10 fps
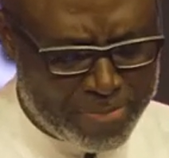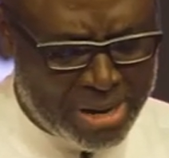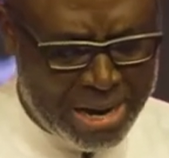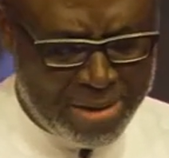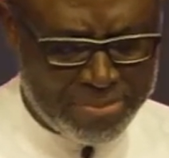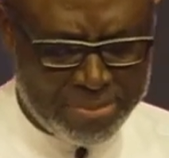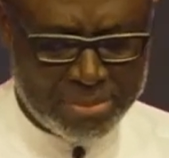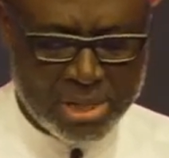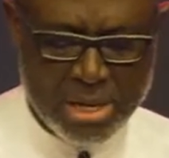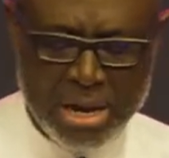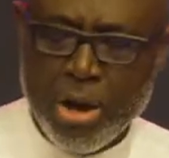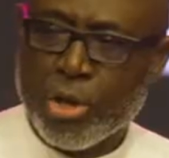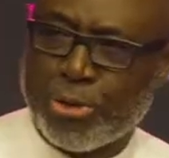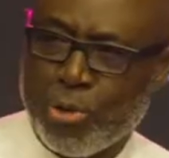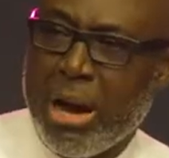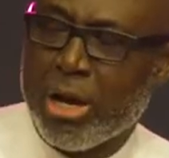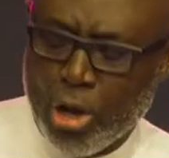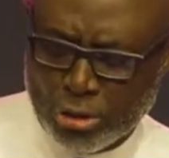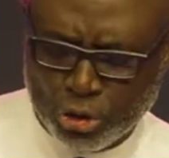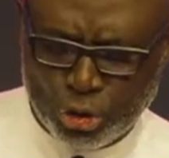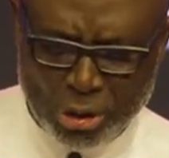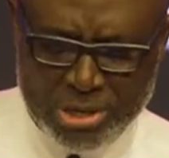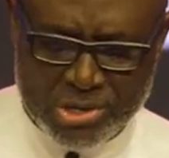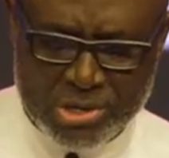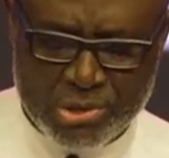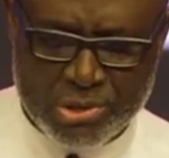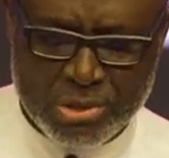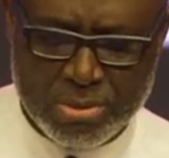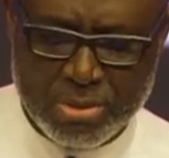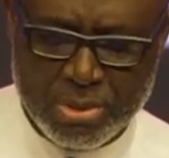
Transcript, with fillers: Abraham through our Lord Jesus.